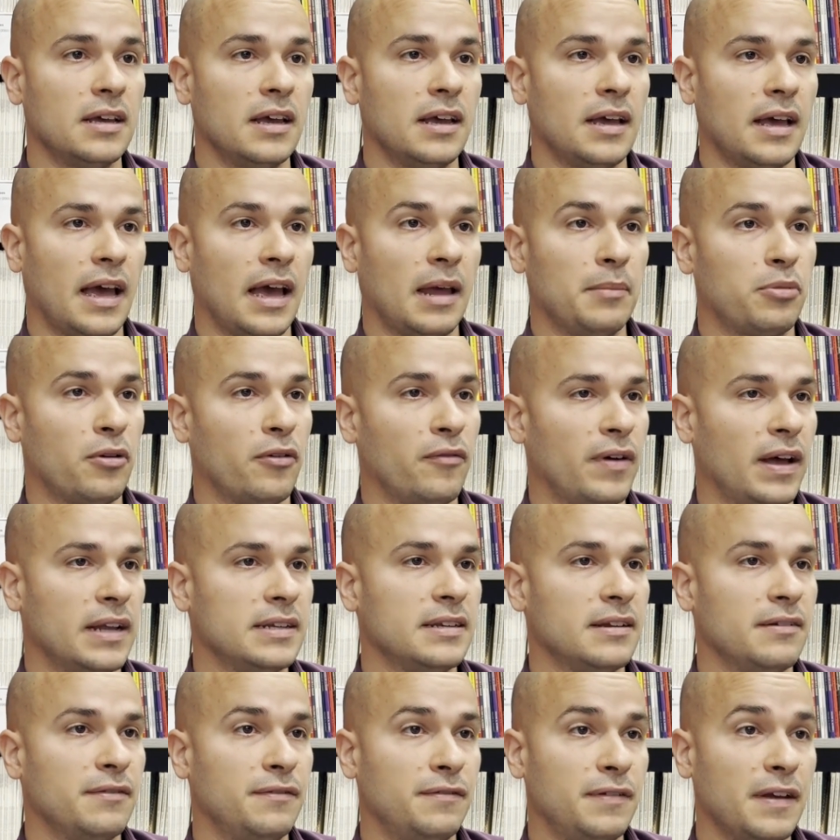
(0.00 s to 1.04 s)
and
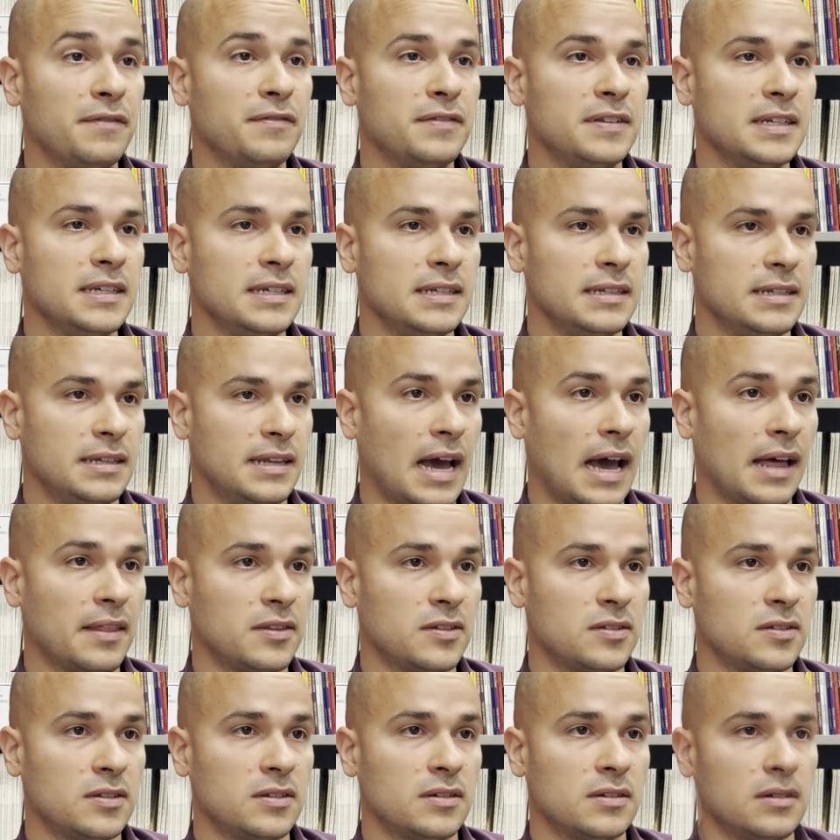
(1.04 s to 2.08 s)
prevented 15
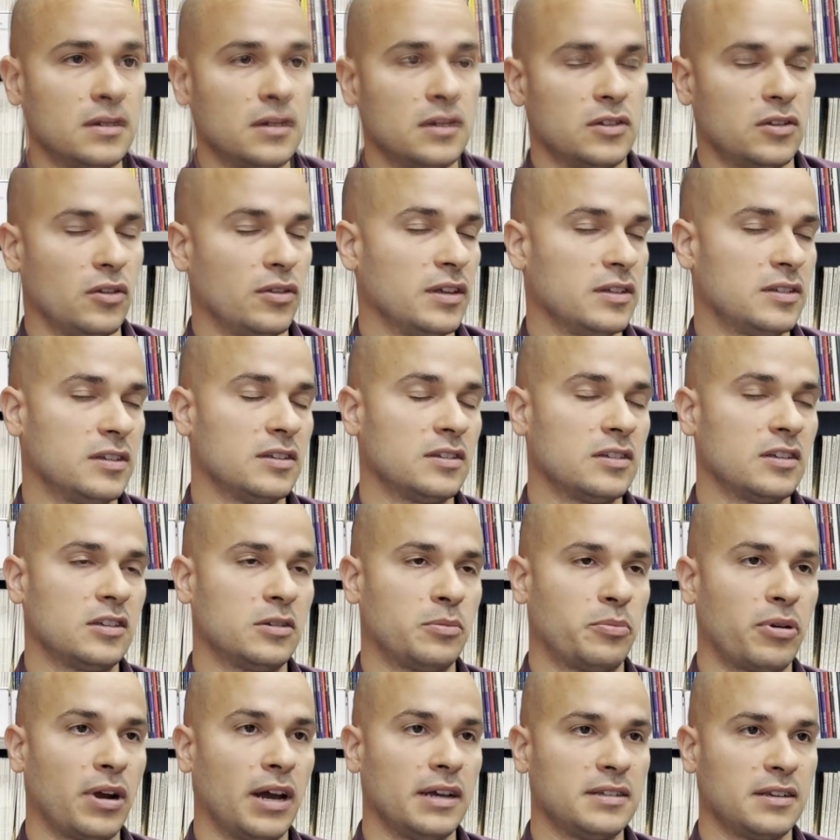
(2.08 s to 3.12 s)
deaths. So this is a
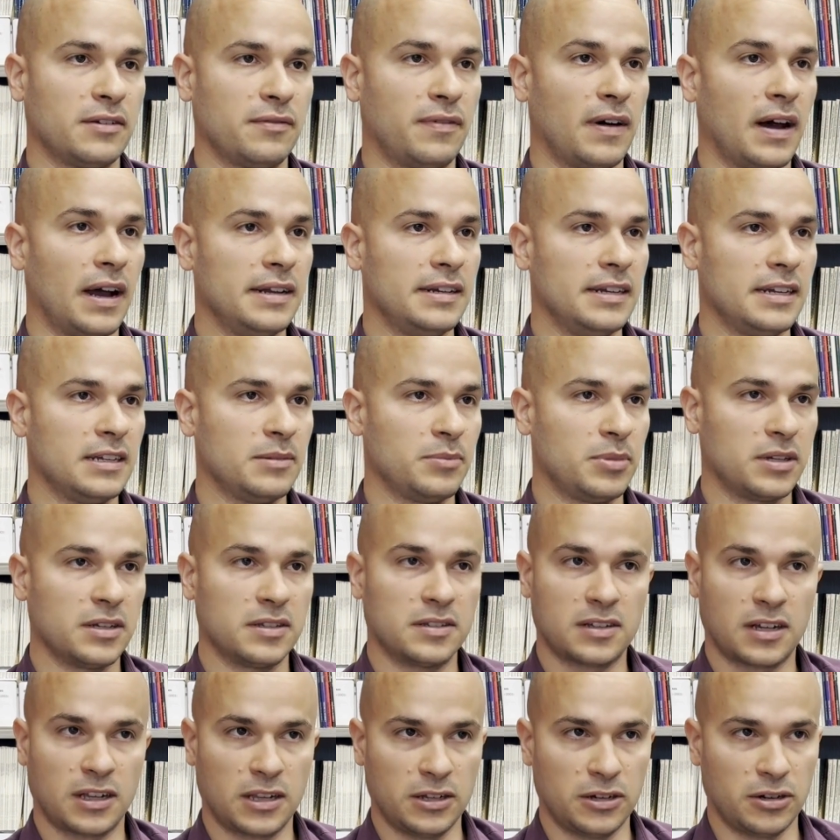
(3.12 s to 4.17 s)
surprising finding because
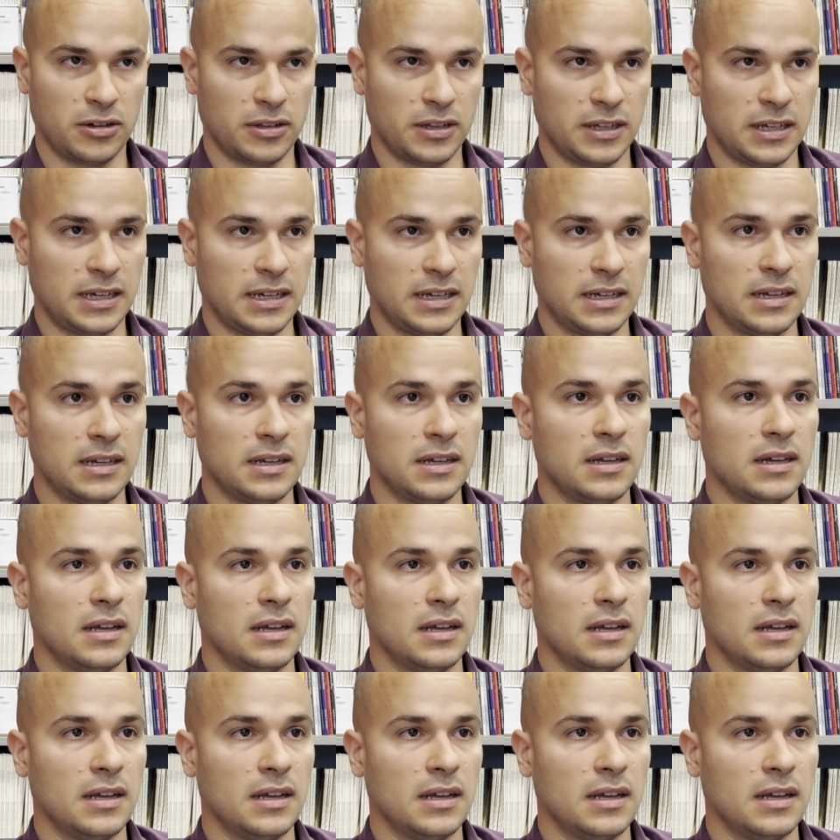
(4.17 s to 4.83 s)
clearly